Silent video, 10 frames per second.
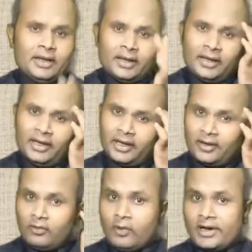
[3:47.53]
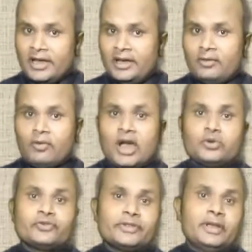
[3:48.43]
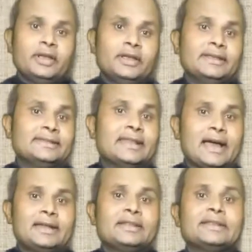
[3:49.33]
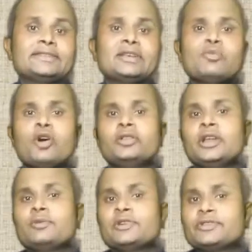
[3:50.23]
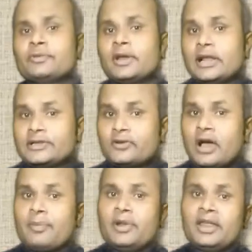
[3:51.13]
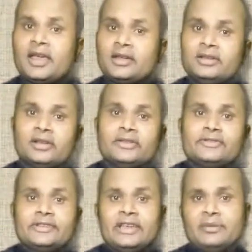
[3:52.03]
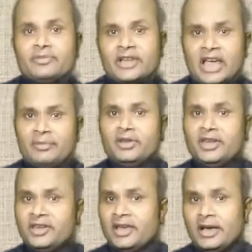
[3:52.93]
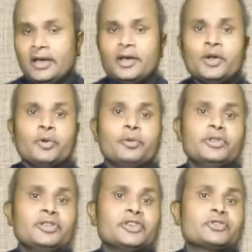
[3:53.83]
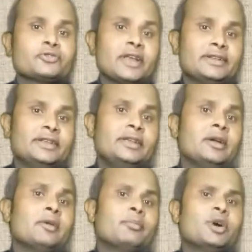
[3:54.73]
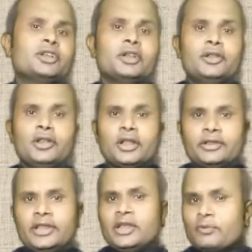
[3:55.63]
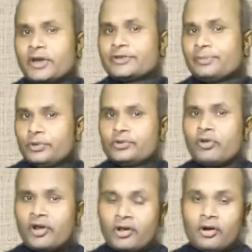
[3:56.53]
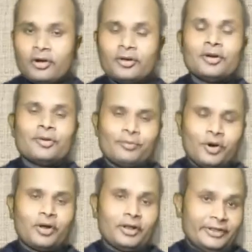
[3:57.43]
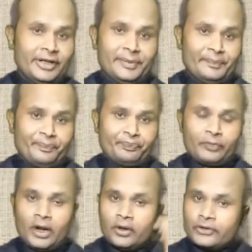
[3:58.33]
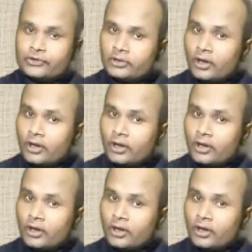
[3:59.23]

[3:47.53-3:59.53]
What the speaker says: Here what I want to say is that some other events were also happening at the same time in India within the society, but nothing was put on record for them. So the